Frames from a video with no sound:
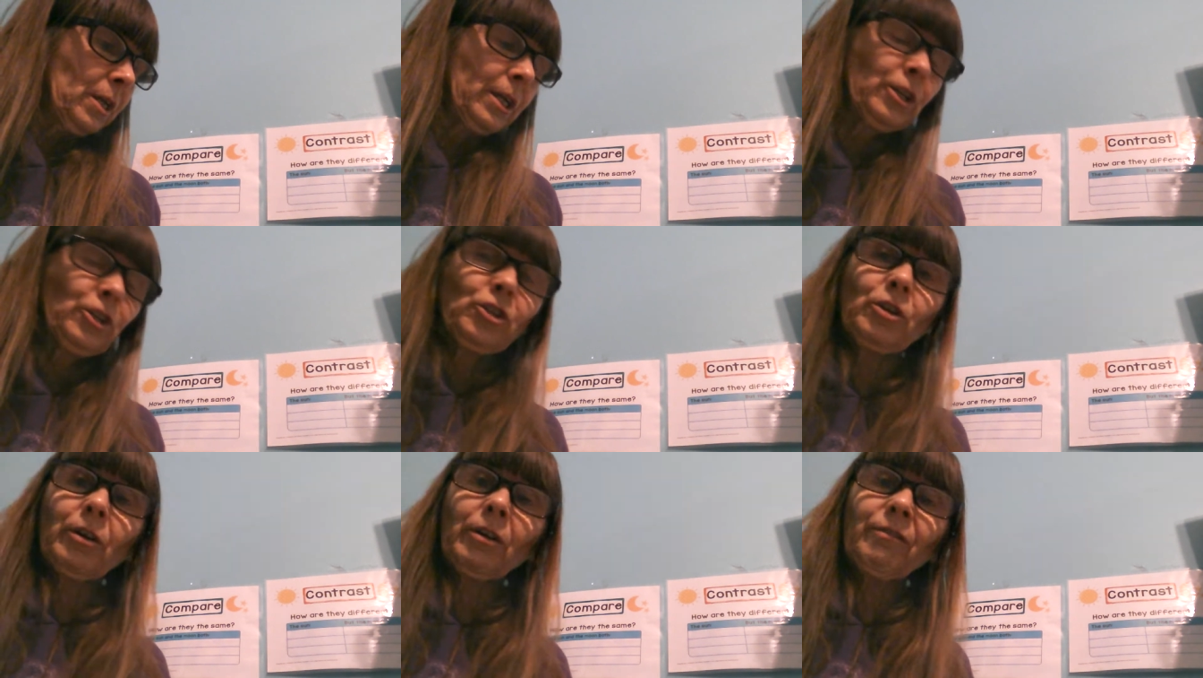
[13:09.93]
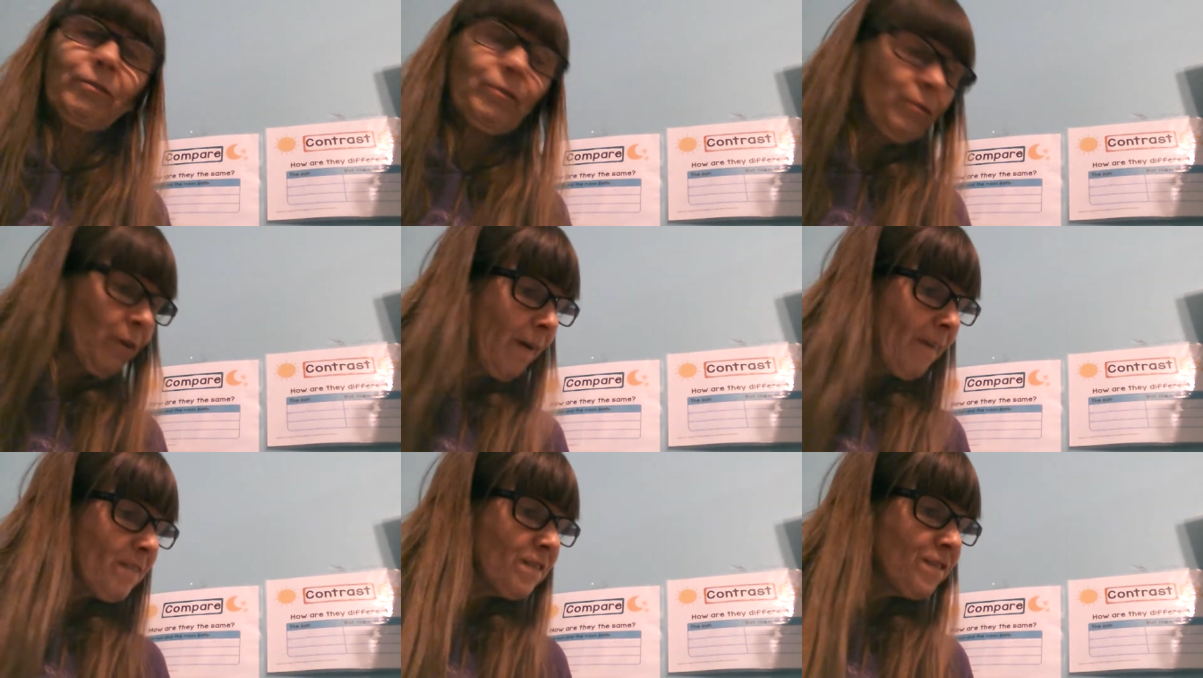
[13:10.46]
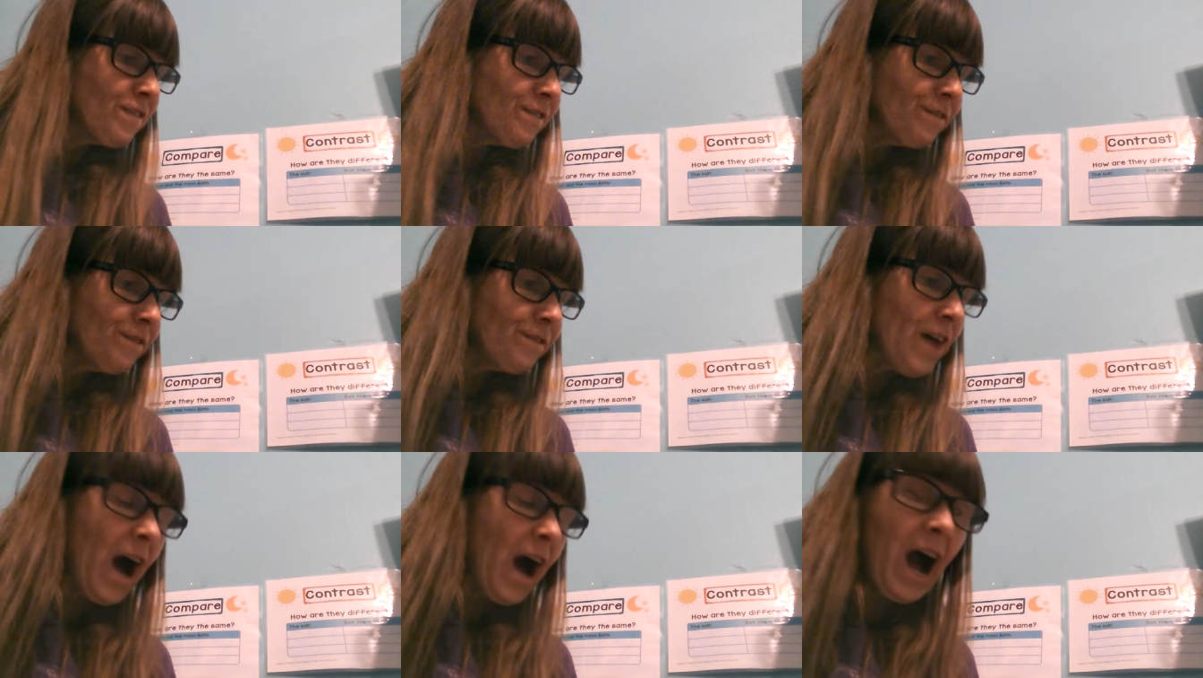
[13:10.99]
It took
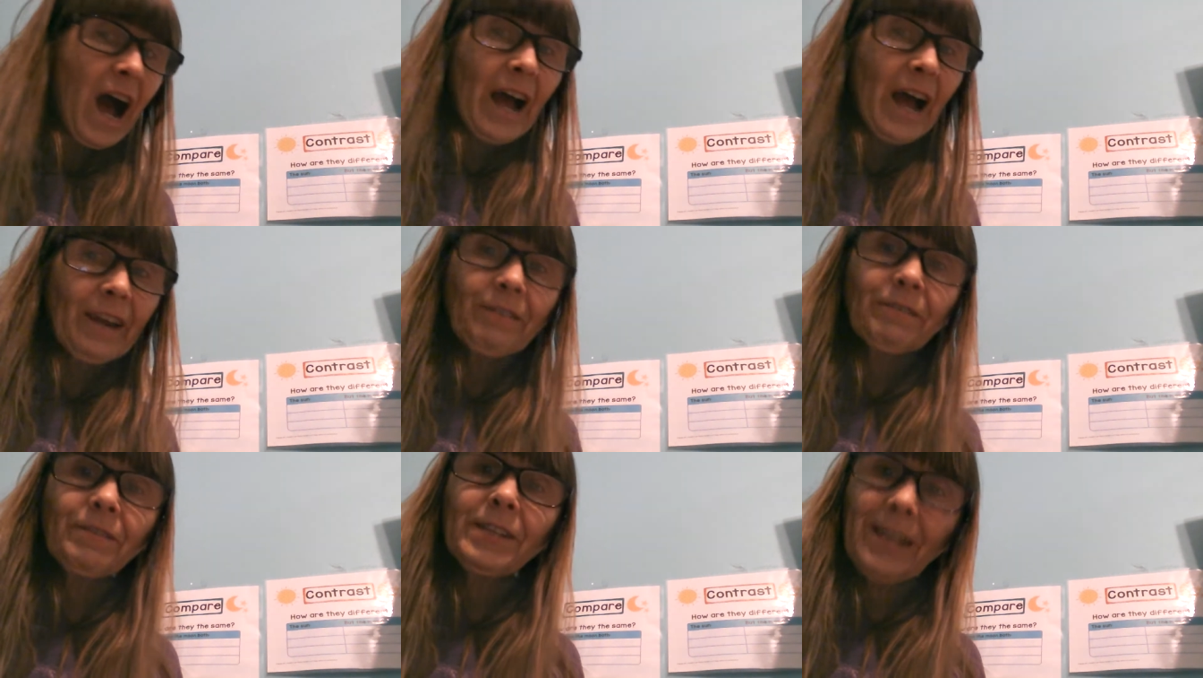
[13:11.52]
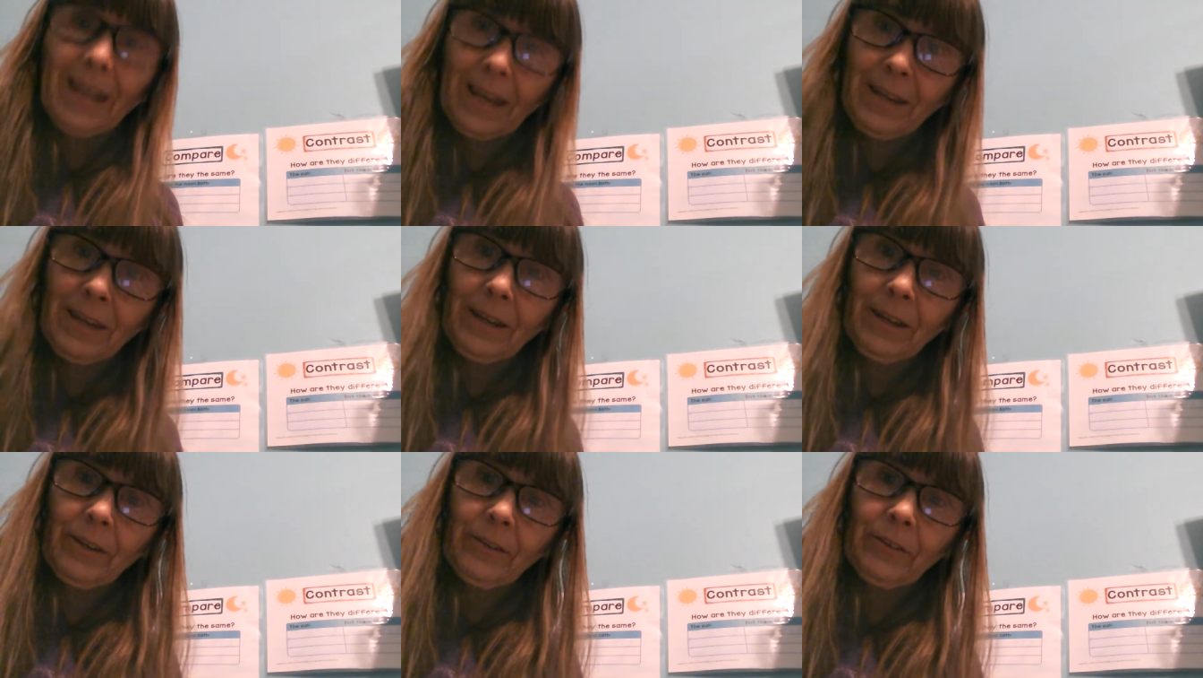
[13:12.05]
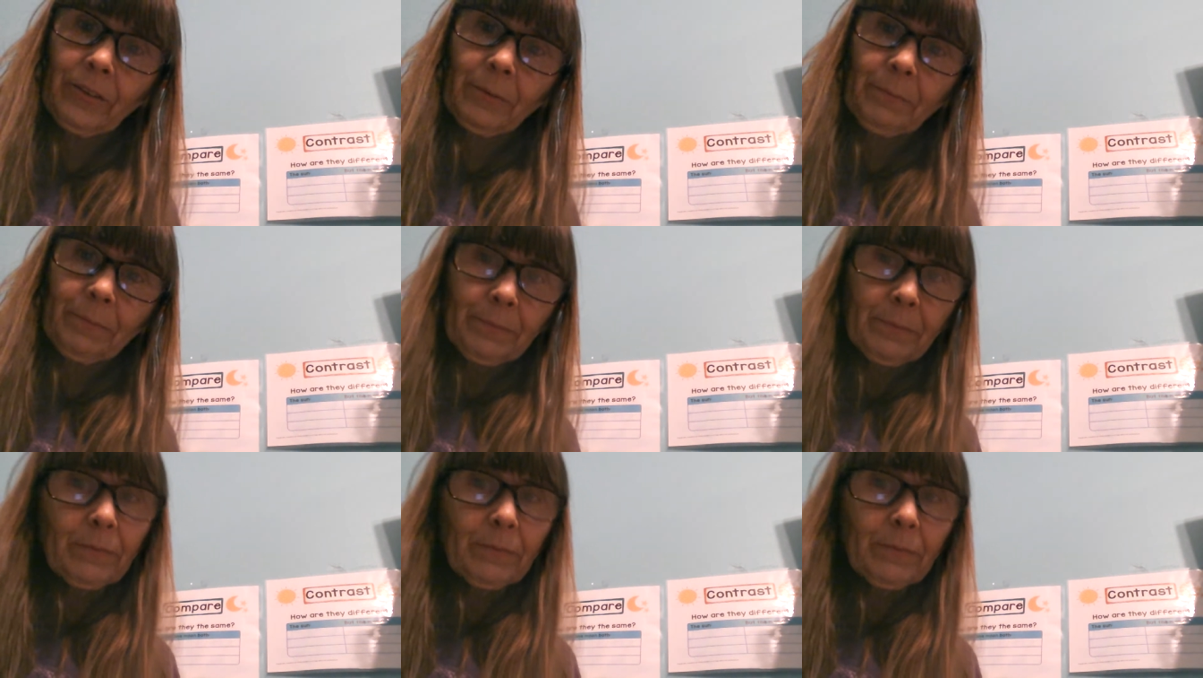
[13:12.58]
five days,